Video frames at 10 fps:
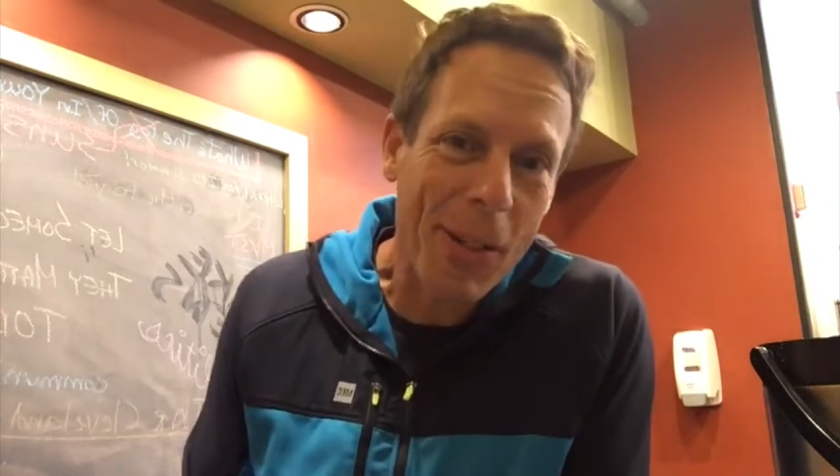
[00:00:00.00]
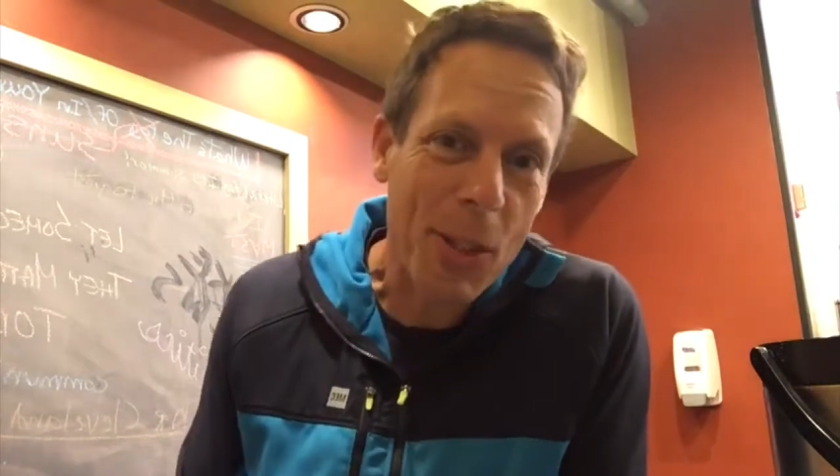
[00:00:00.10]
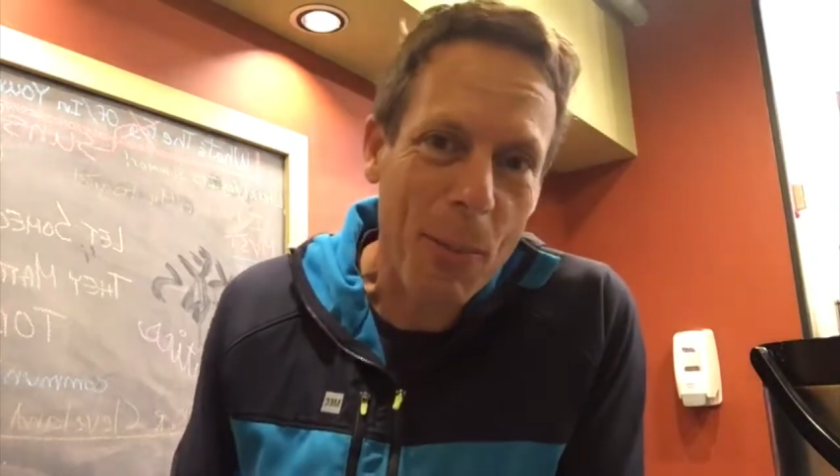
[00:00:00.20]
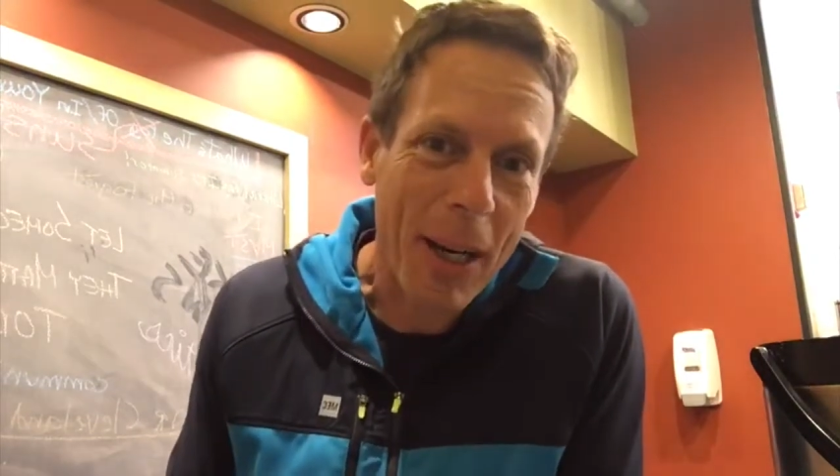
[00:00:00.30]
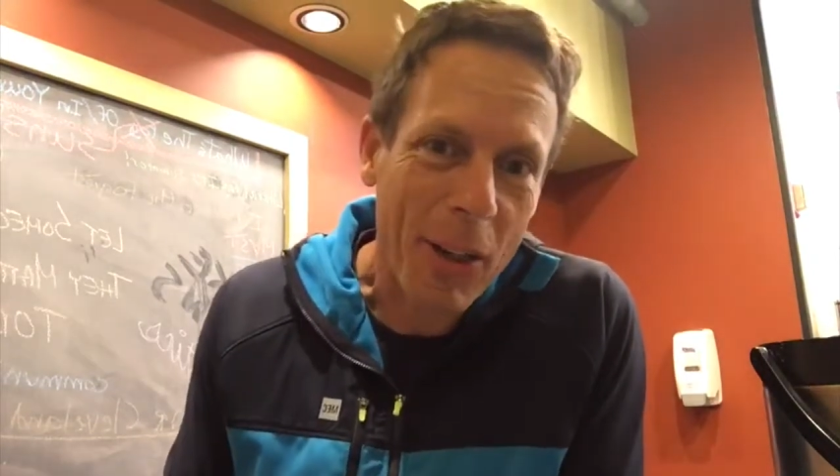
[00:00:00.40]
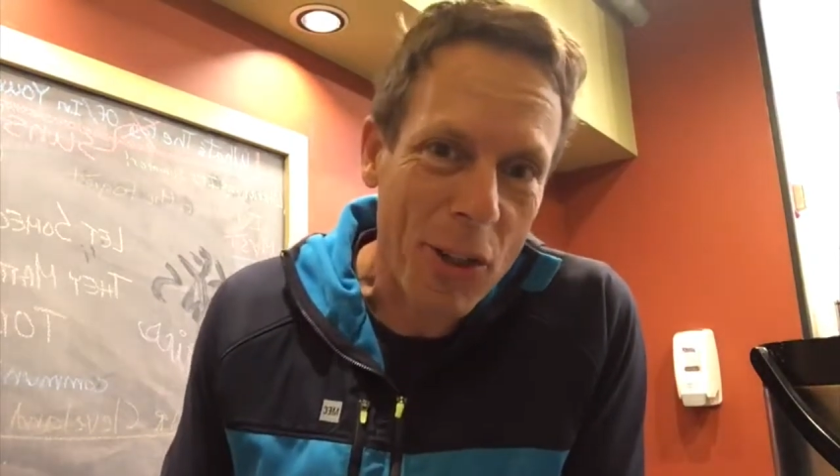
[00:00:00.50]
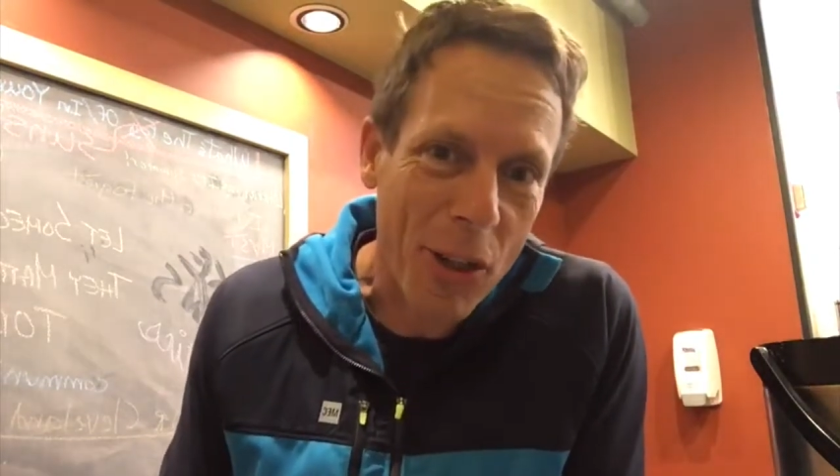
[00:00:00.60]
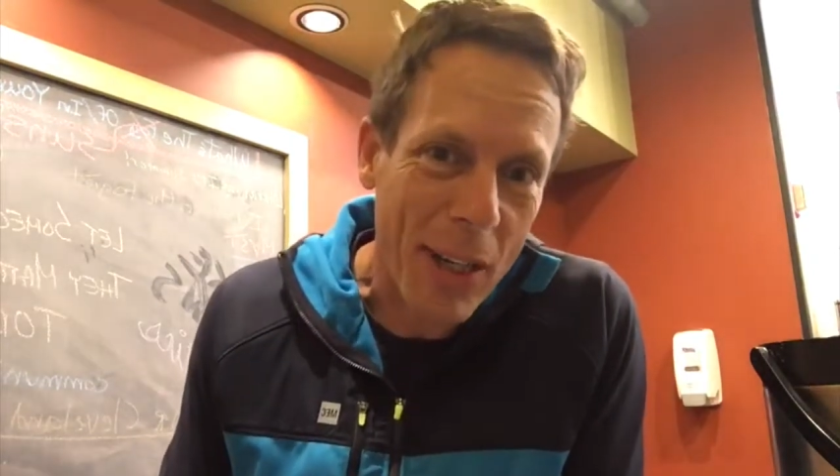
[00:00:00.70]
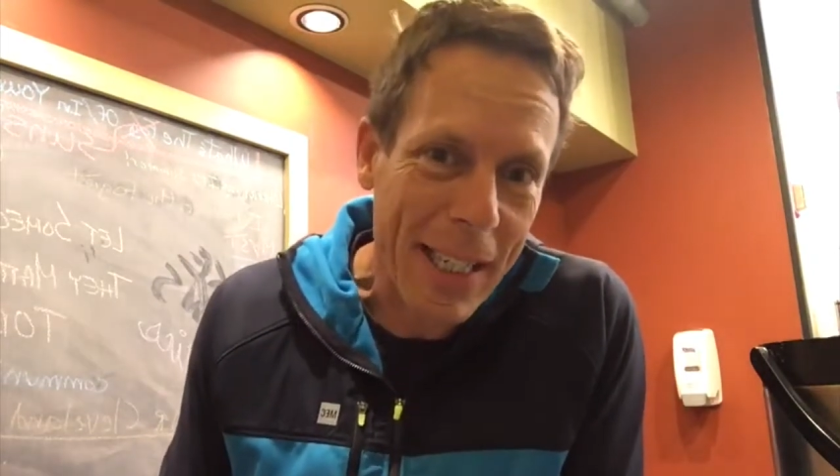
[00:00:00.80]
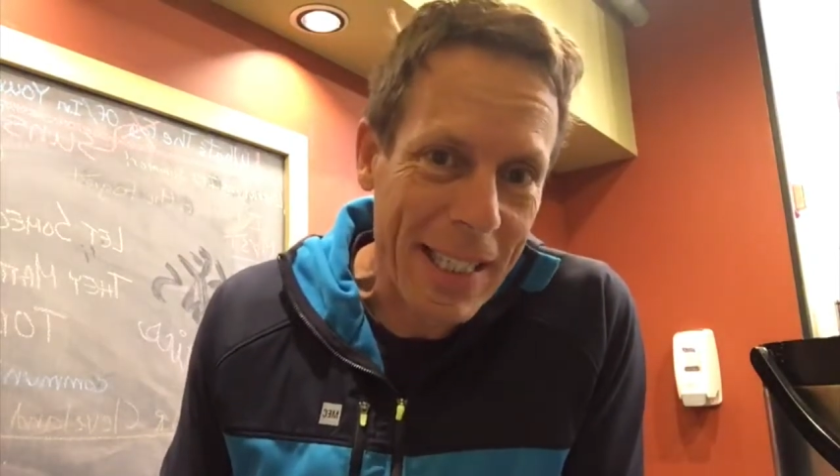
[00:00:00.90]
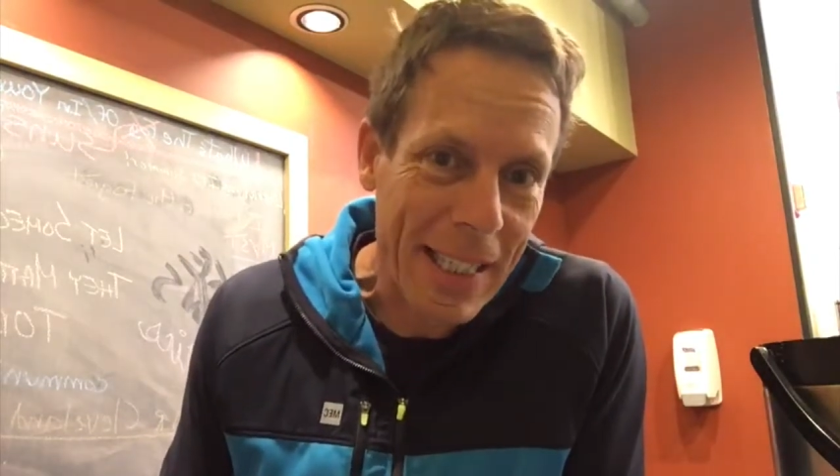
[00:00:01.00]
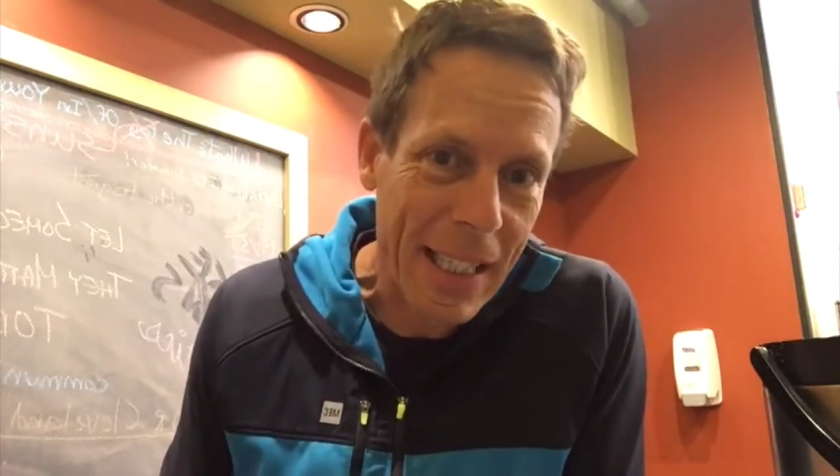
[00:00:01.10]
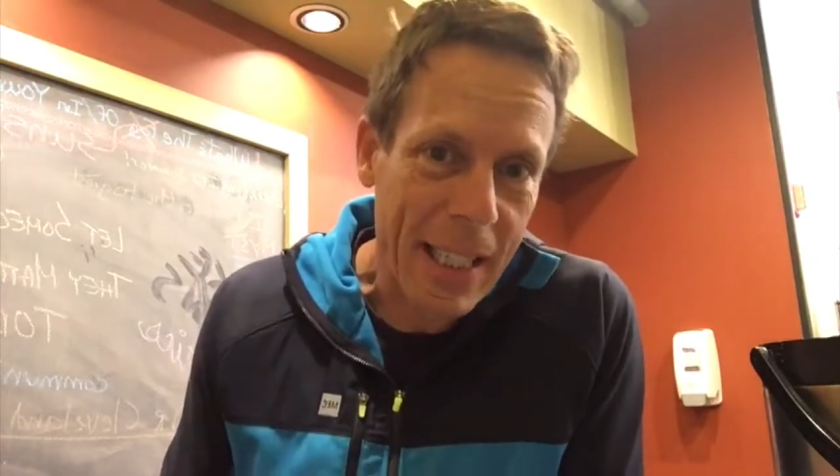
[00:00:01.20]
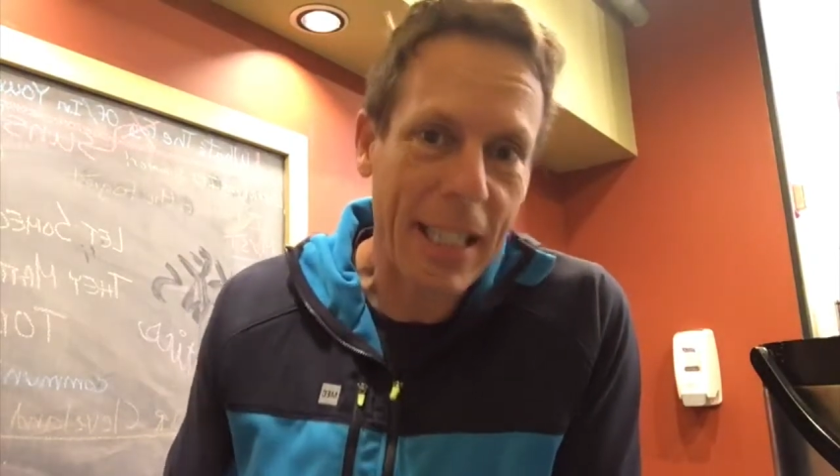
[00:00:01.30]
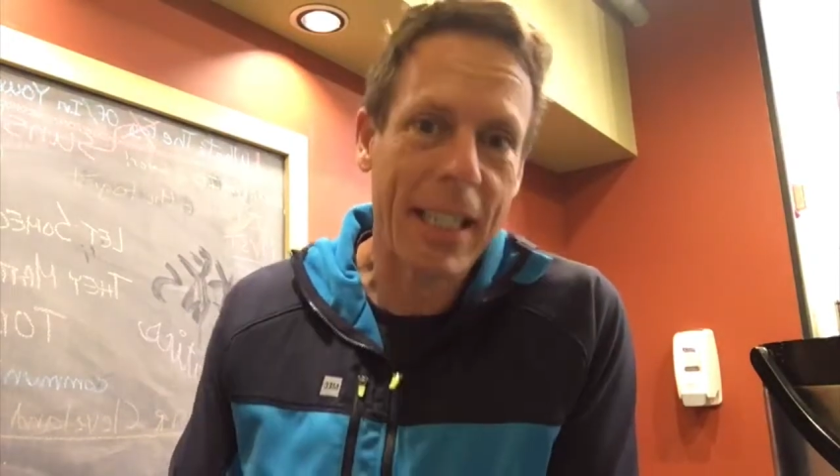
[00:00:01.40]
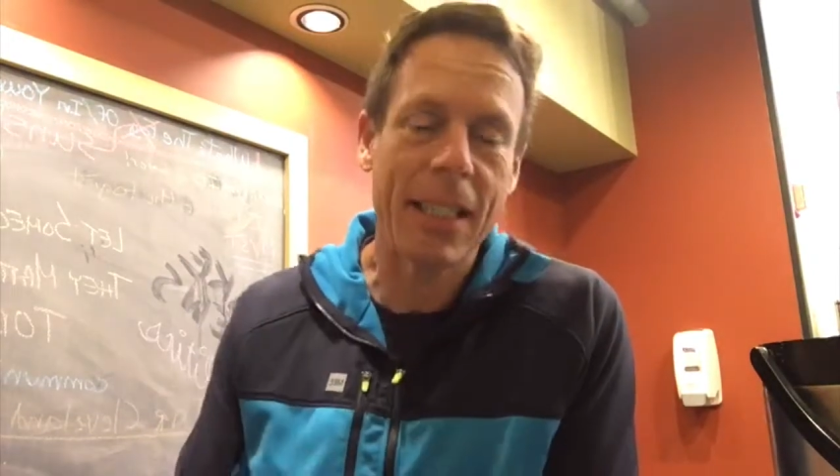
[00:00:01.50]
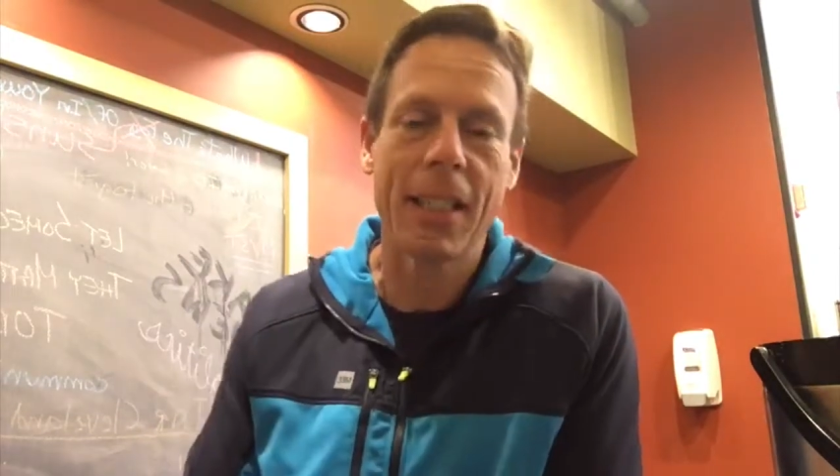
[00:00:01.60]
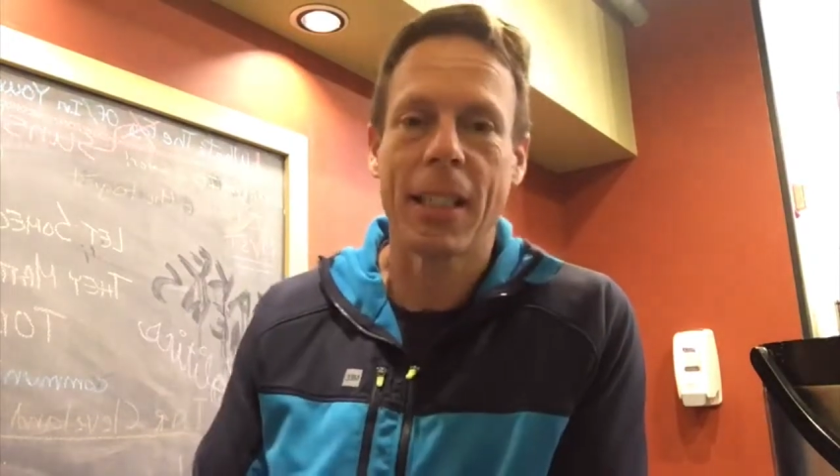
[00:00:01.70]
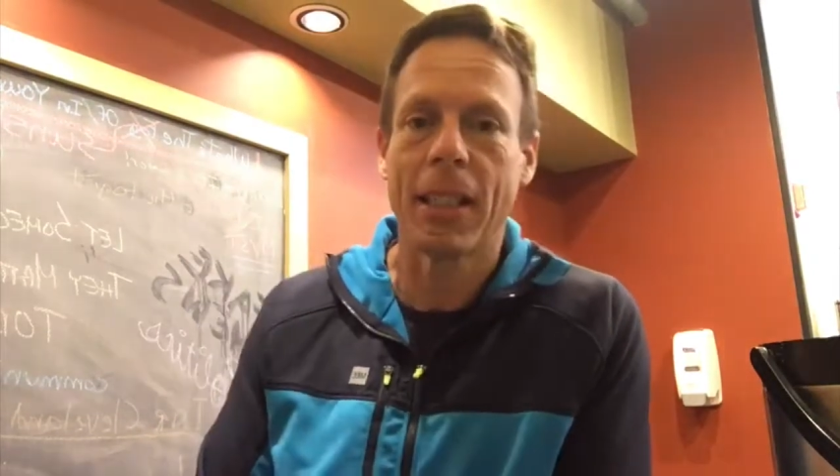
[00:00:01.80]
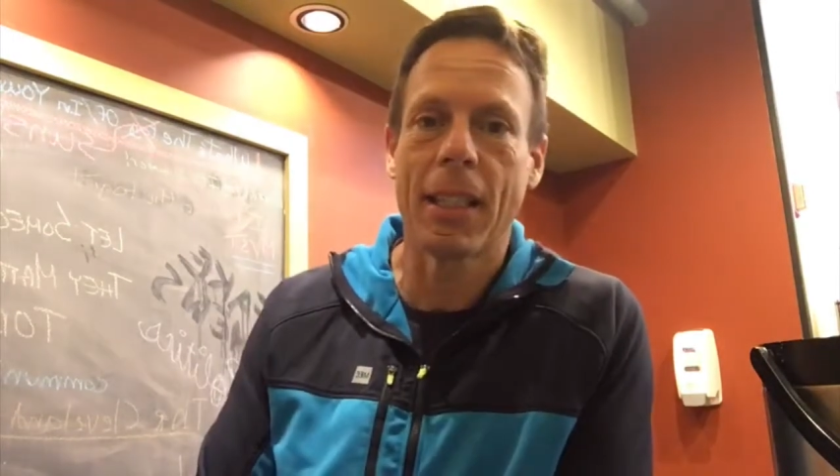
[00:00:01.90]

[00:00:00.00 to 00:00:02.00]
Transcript: inspired your idea is.